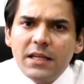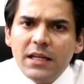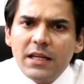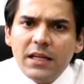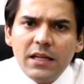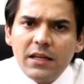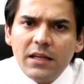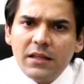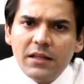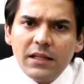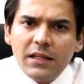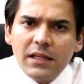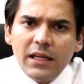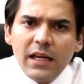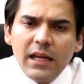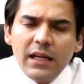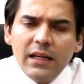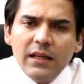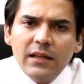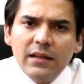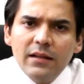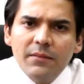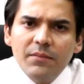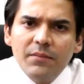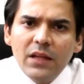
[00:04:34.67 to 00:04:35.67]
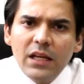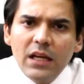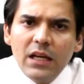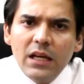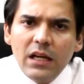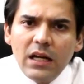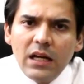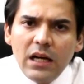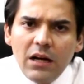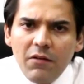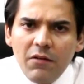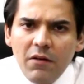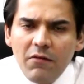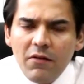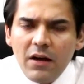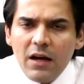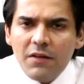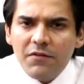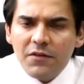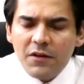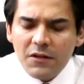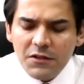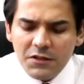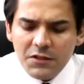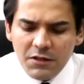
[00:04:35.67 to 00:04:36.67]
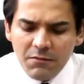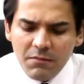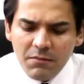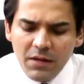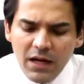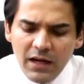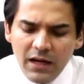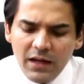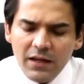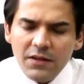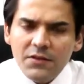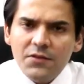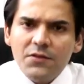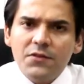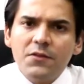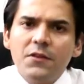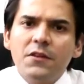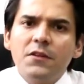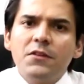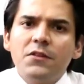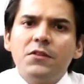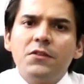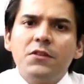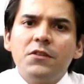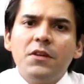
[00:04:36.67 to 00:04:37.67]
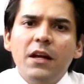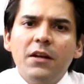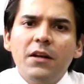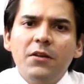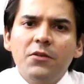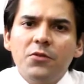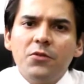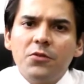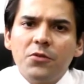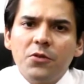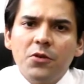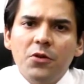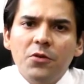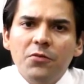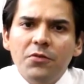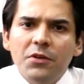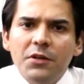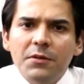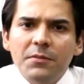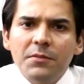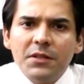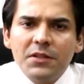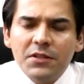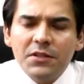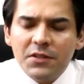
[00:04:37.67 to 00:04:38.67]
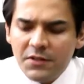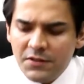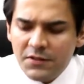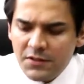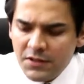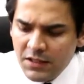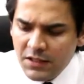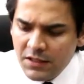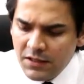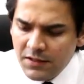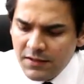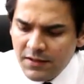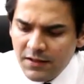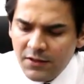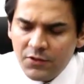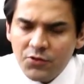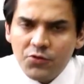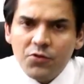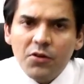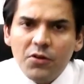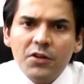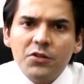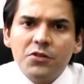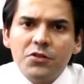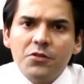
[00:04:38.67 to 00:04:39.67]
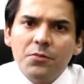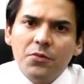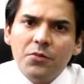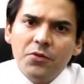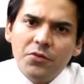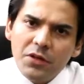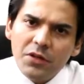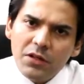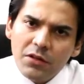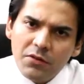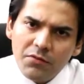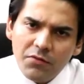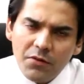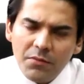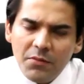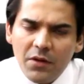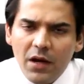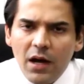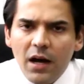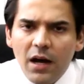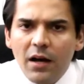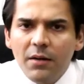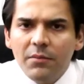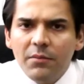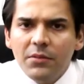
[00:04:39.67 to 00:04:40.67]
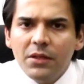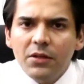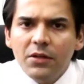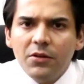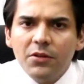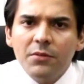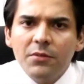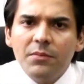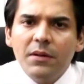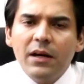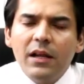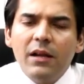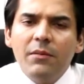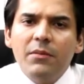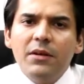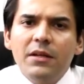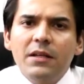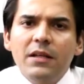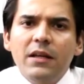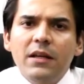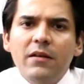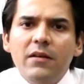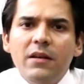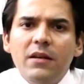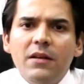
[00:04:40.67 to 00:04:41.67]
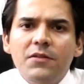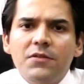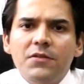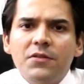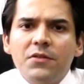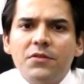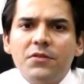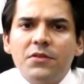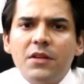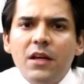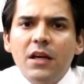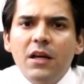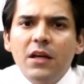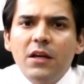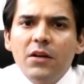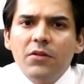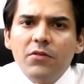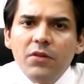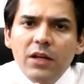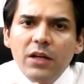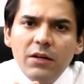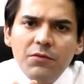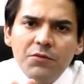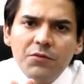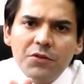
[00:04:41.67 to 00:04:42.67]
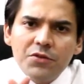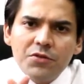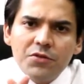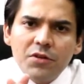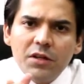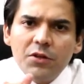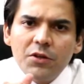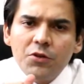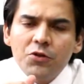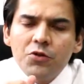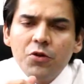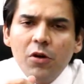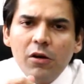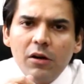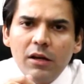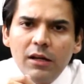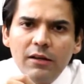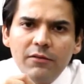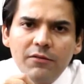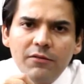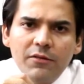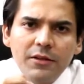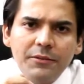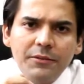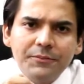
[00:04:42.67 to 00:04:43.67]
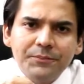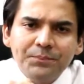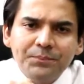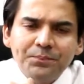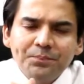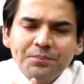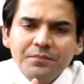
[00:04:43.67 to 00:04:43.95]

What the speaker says: as any other king. However, after his demise, his son took over, but since he didn't enjoy support either from the army or the parliamentarians, his reign was rather short-lived.